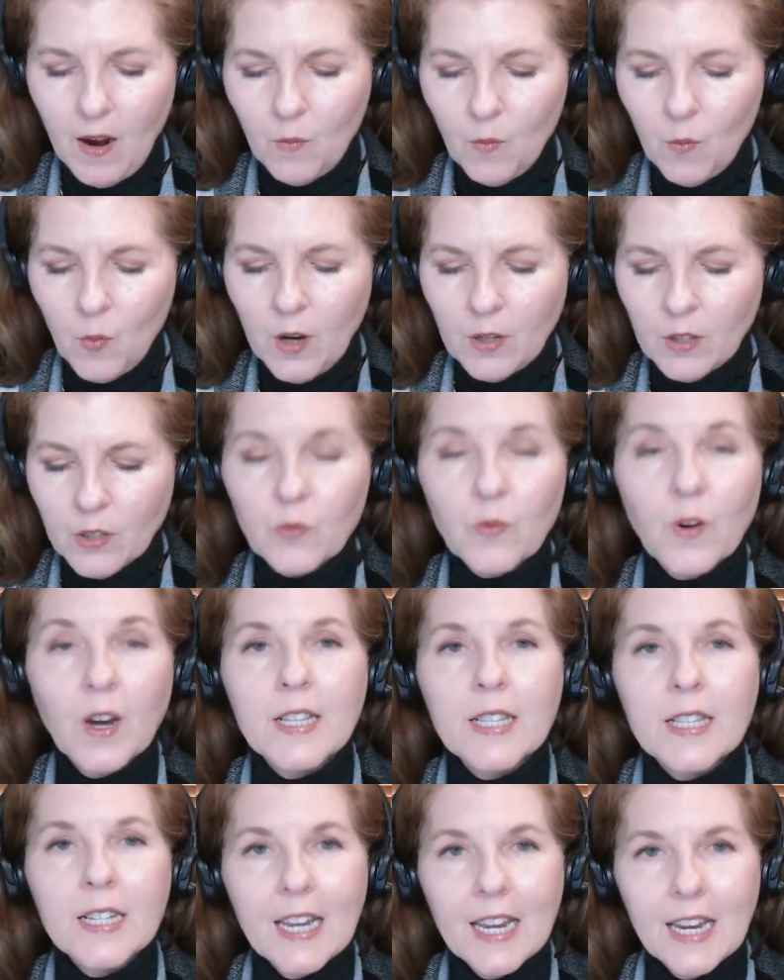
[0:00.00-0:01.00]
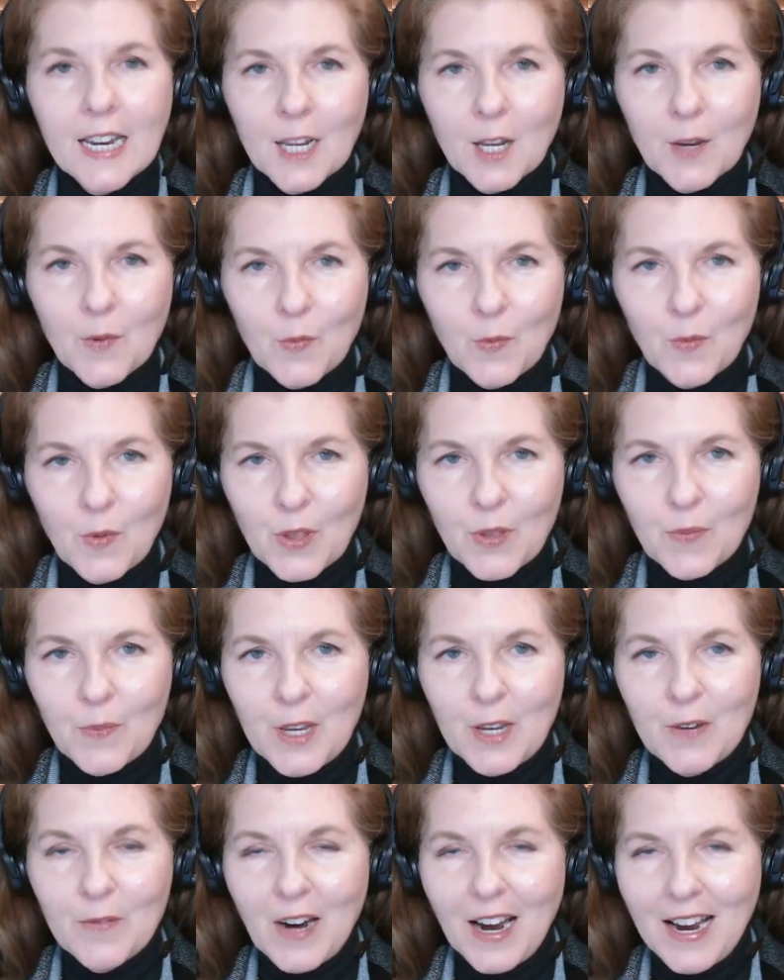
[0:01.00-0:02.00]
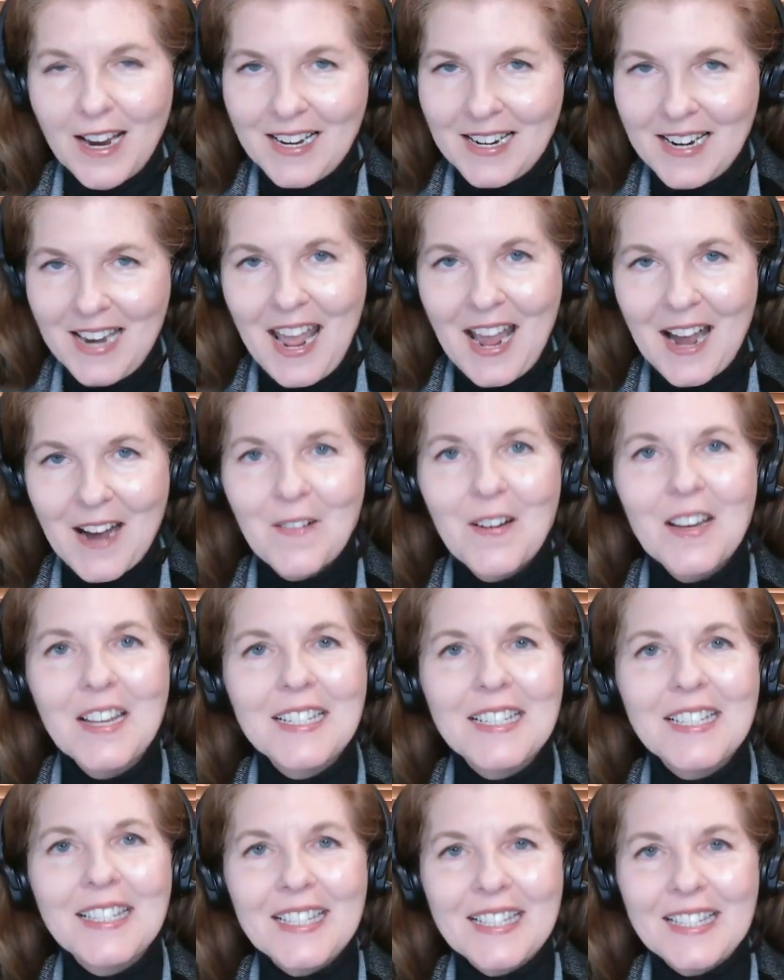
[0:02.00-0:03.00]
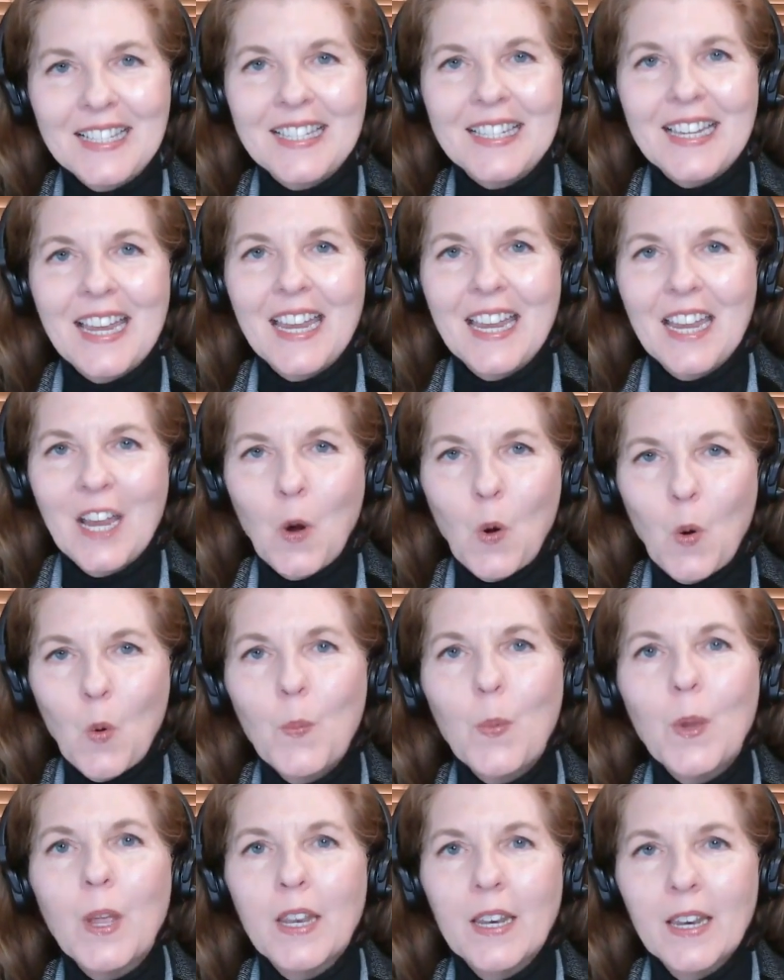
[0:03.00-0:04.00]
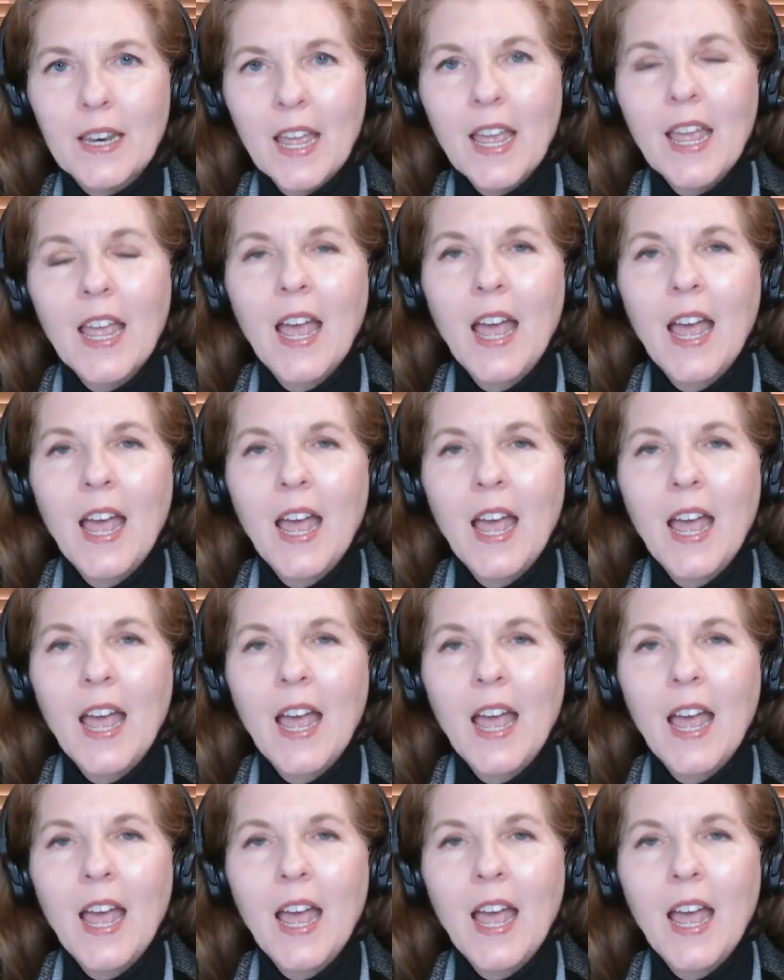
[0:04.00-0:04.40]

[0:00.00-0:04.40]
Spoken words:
what's resonating with me right now is the stay open.